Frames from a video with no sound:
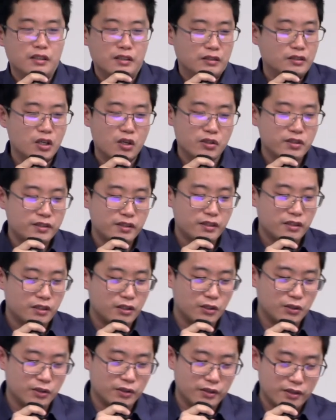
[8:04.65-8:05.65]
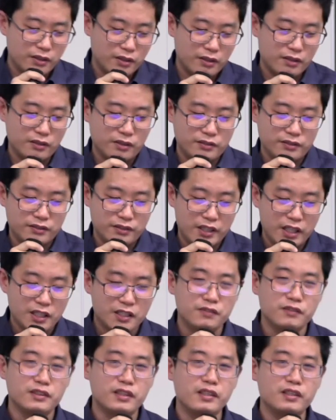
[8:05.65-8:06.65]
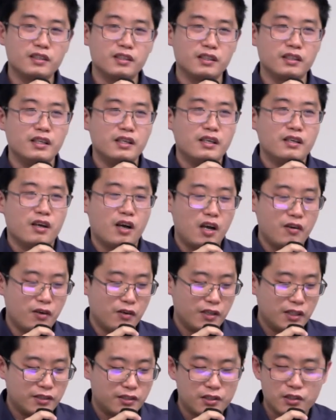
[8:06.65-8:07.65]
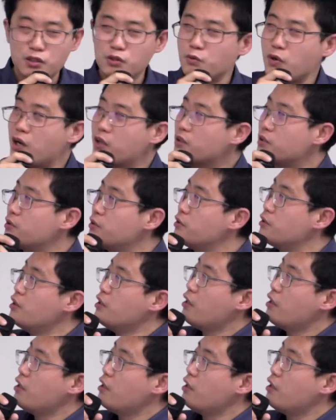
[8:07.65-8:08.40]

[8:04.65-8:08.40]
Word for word: no single negative data. However, we still want to